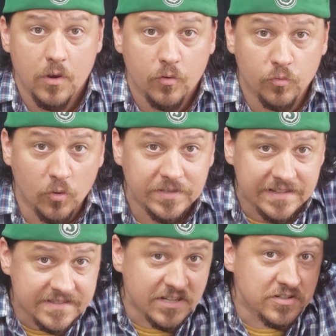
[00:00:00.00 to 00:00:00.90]
Grow
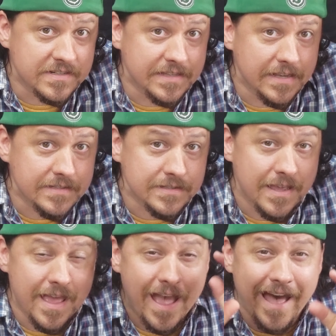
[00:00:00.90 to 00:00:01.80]
tents such as this
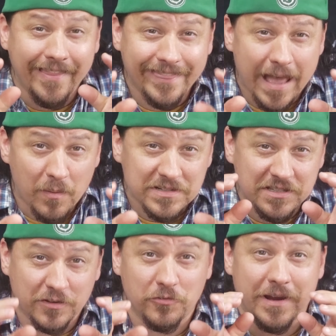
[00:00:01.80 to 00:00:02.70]
allow us
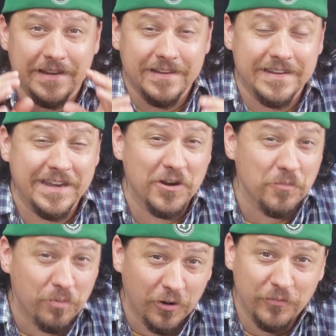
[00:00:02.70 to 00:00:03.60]
to create near
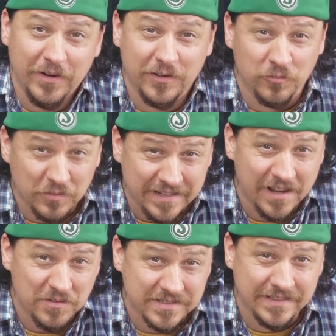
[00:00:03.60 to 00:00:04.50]
perfect
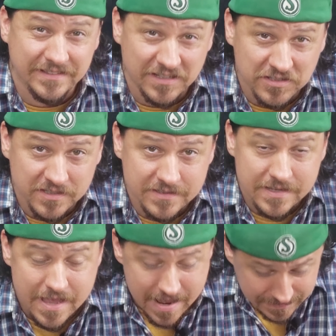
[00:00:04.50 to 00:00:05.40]
greenhouse conditions
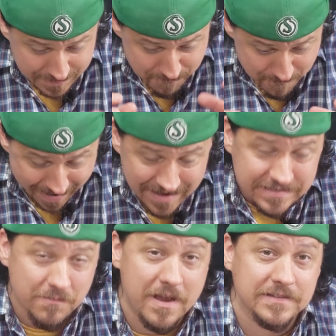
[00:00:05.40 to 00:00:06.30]
to
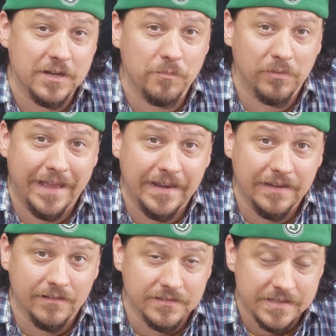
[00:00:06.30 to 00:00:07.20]
maximize our plant
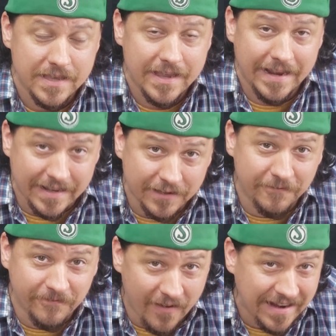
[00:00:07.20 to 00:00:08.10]
yields in a
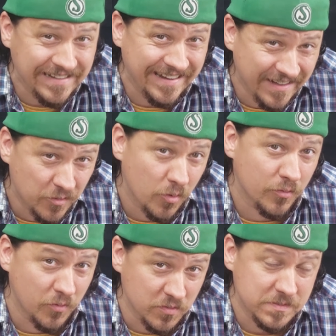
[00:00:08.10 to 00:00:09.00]
confined
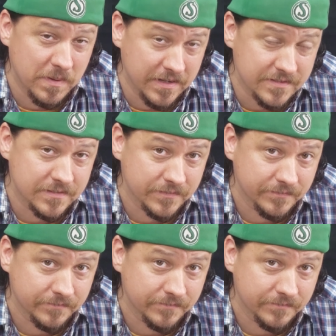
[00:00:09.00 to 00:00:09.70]
indoor grow space.